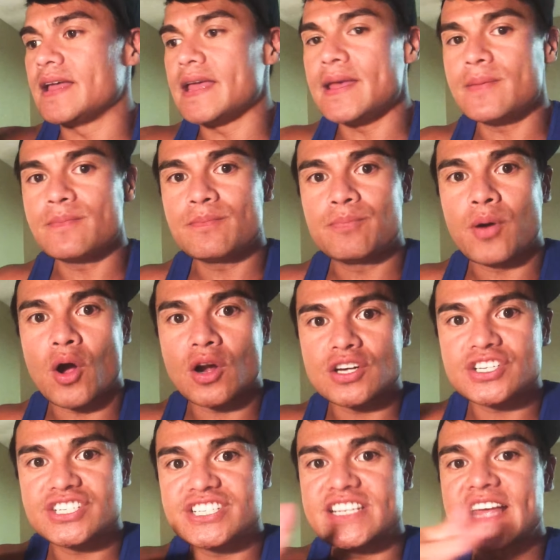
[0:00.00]

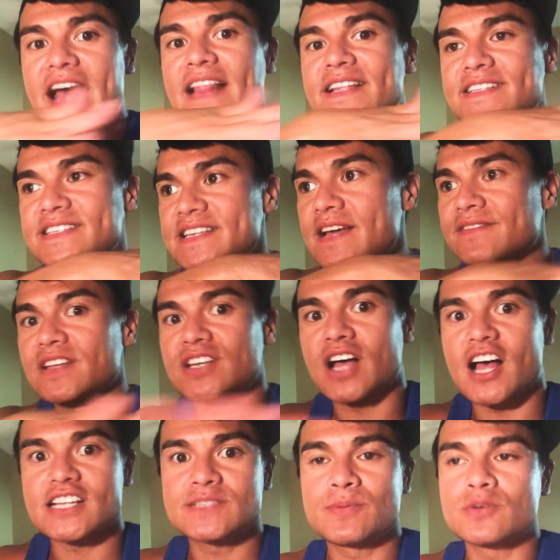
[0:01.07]
impartiality of the
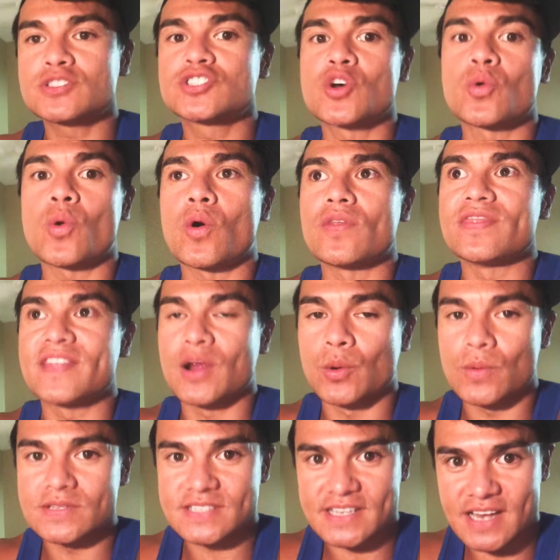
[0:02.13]
gospel. So there
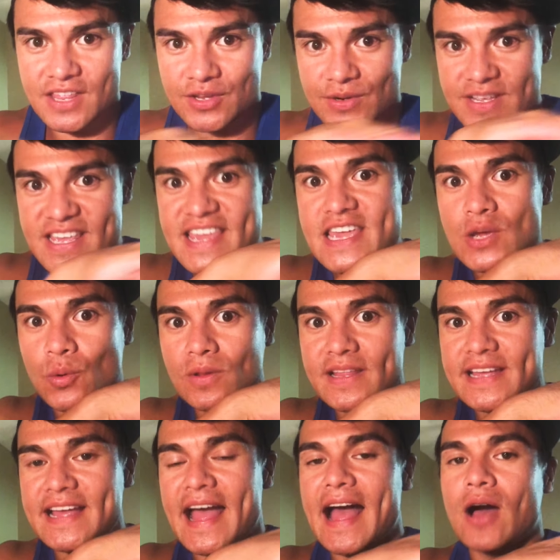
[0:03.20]
was another
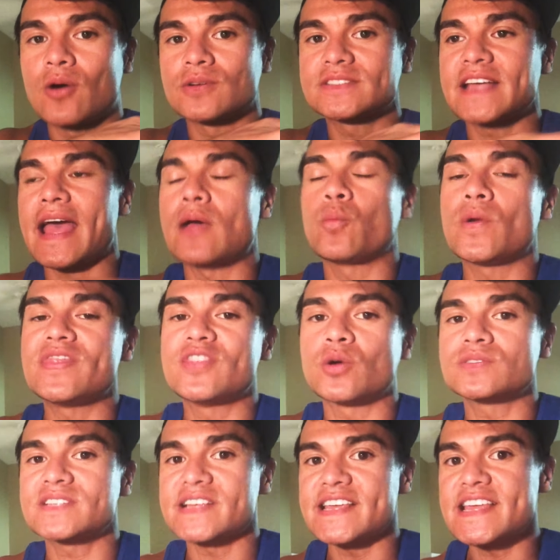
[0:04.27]
equaling out. And when
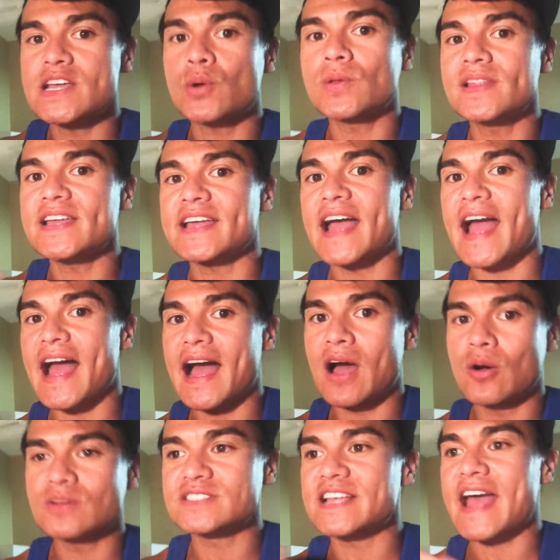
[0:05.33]
those equaling
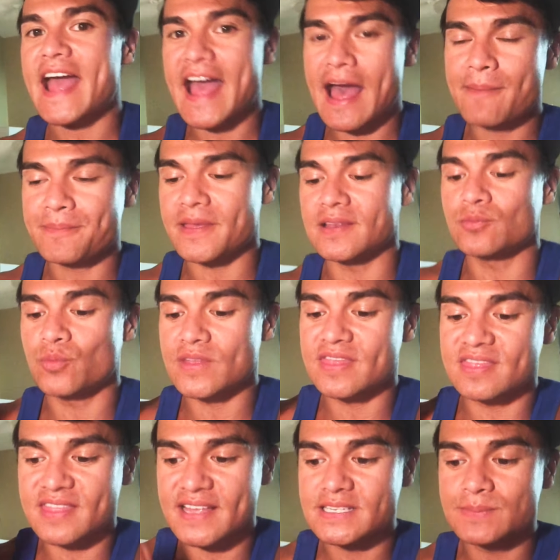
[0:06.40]
outs happened,
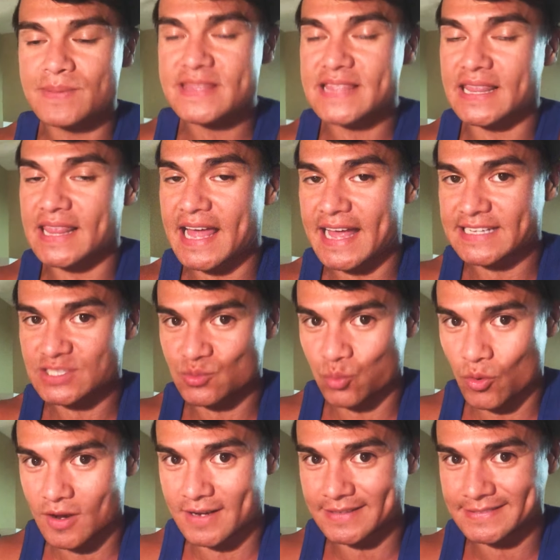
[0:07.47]
with this being the last
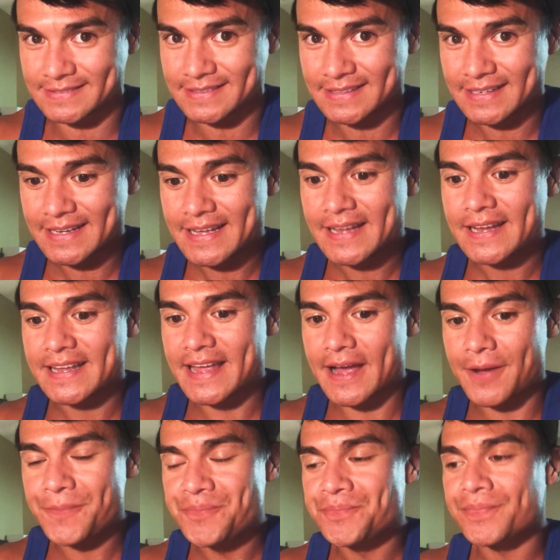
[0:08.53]
one, yeah,